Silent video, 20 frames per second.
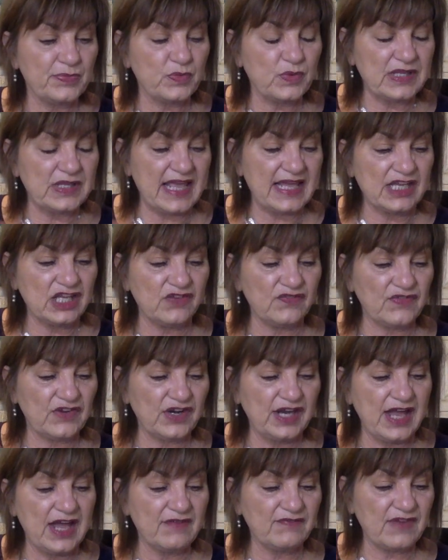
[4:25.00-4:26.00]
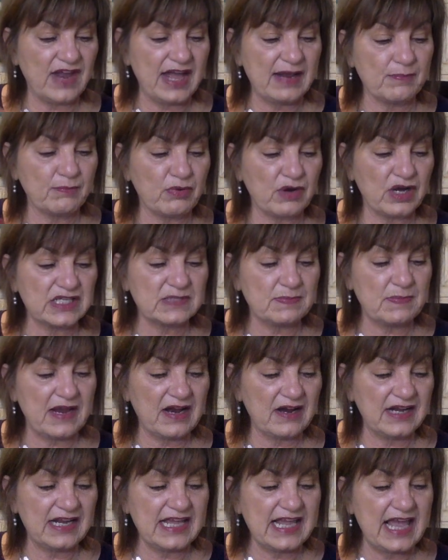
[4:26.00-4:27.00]
We thank you for love, light, and
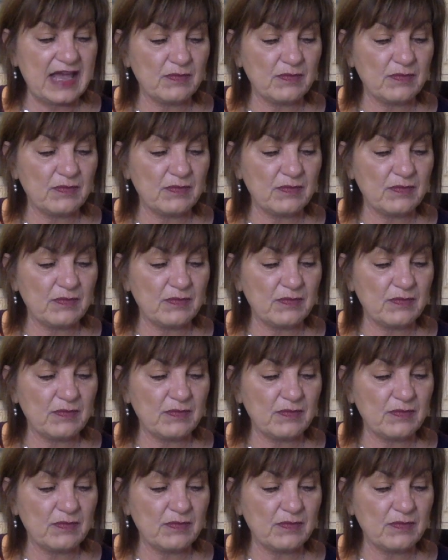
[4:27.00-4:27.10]
prosperity.